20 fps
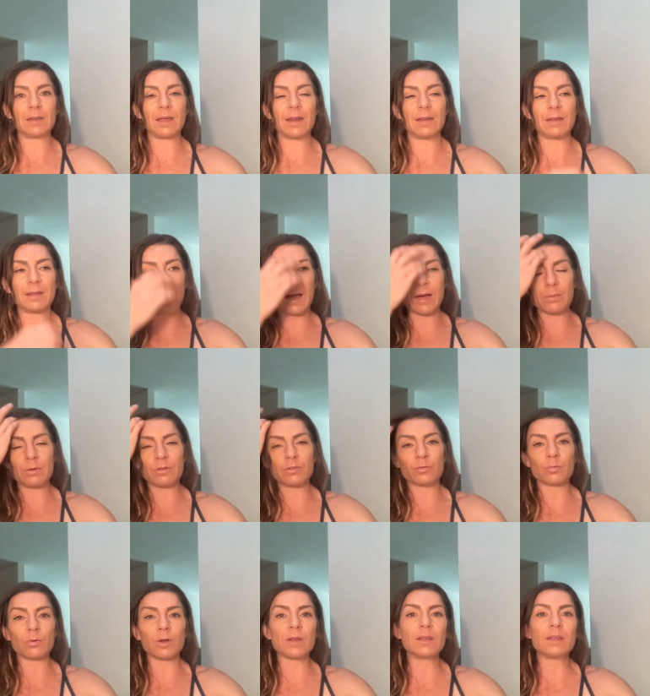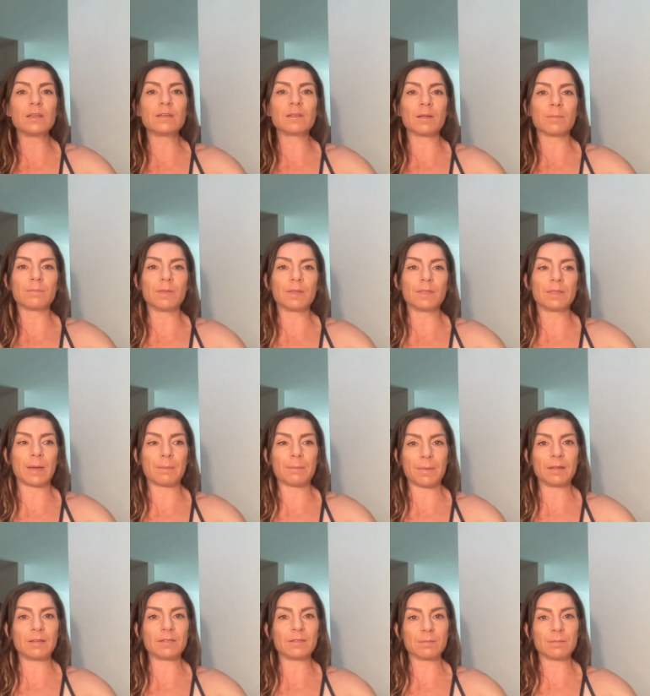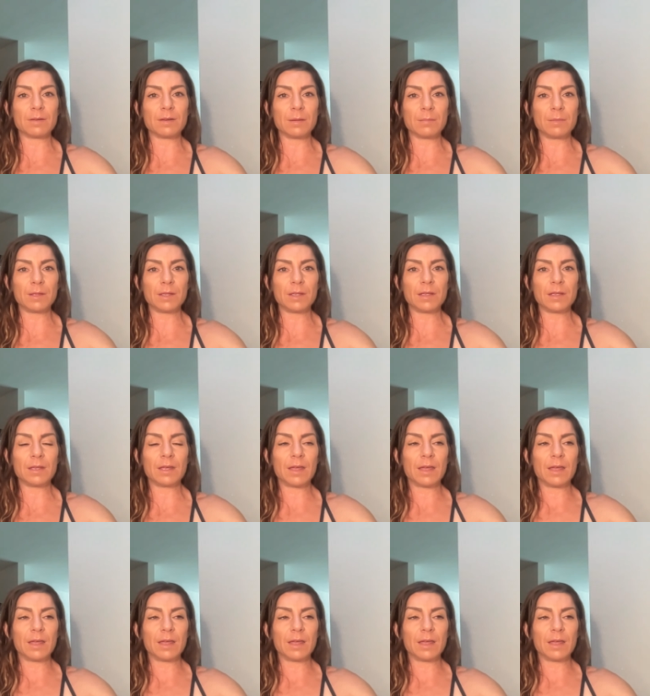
And that was really something that meant something to me.